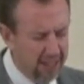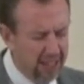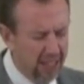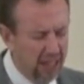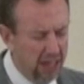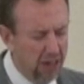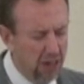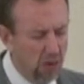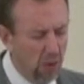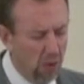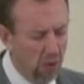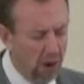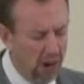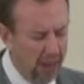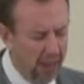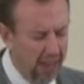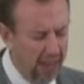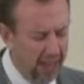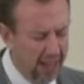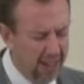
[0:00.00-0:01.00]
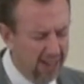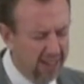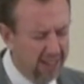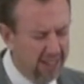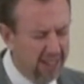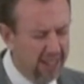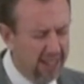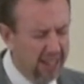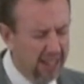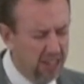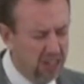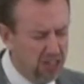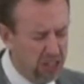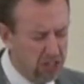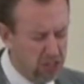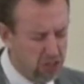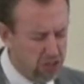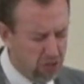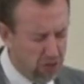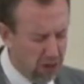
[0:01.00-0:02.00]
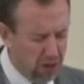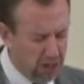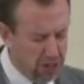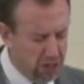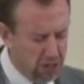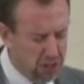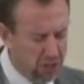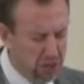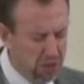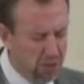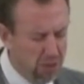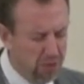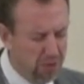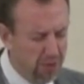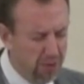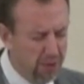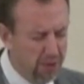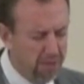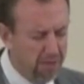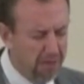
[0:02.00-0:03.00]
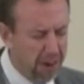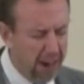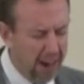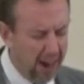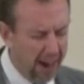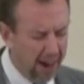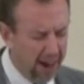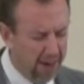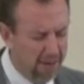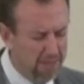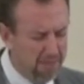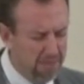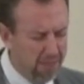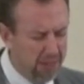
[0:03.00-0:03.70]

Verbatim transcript: in your hand and just trust you through the fire.